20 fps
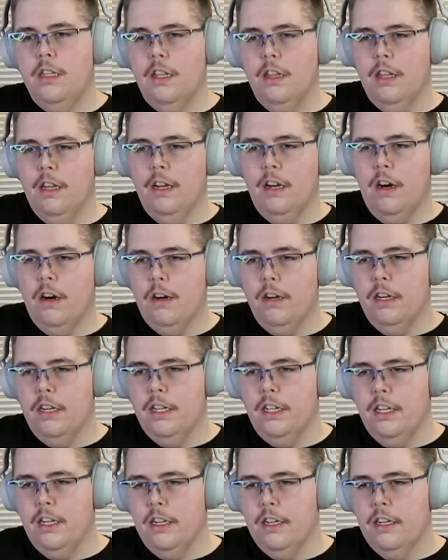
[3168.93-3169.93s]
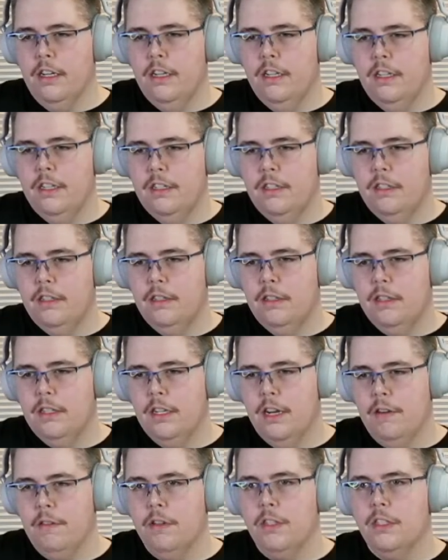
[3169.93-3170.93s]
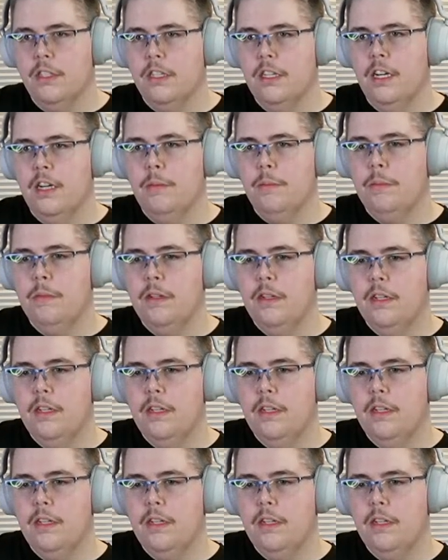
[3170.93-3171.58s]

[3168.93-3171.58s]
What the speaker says: how the heart here covers it up.